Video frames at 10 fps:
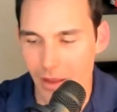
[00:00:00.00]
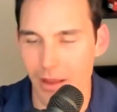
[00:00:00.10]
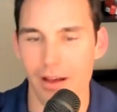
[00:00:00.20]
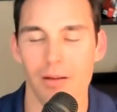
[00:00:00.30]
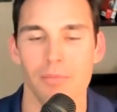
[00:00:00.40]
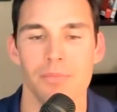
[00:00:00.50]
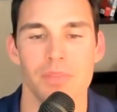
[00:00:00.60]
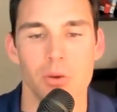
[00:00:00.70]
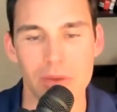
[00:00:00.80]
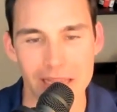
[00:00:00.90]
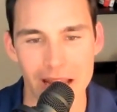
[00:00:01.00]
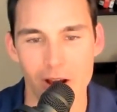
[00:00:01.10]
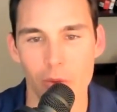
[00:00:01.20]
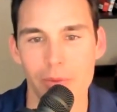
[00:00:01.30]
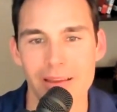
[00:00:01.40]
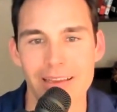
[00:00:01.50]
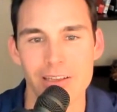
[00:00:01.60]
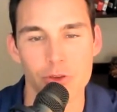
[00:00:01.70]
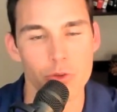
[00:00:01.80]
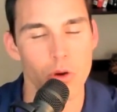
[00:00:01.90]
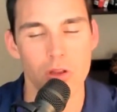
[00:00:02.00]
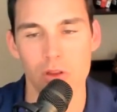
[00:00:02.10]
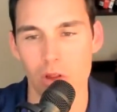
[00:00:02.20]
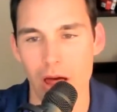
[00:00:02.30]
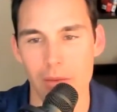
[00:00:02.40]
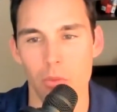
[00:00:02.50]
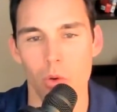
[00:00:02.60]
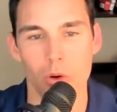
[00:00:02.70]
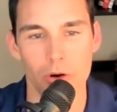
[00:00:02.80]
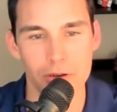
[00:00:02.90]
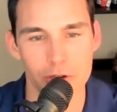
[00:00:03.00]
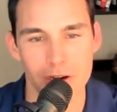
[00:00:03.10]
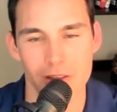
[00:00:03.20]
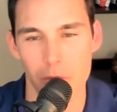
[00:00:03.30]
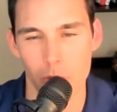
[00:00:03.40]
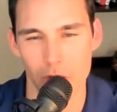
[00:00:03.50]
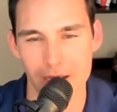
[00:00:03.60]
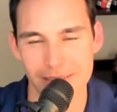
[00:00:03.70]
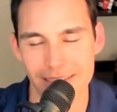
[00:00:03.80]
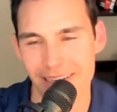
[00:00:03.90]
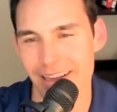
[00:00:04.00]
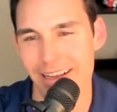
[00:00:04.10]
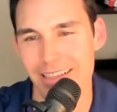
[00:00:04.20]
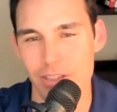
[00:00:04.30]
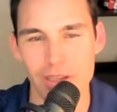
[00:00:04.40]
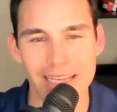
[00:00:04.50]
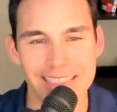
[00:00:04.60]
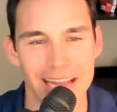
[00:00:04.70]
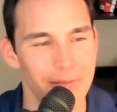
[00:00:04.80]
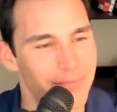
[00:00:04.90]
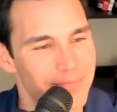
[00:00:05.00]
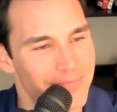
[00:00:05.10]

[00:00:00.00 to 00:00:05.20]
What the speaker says: that we can help and do a lot more and create a lot more content. Till next time.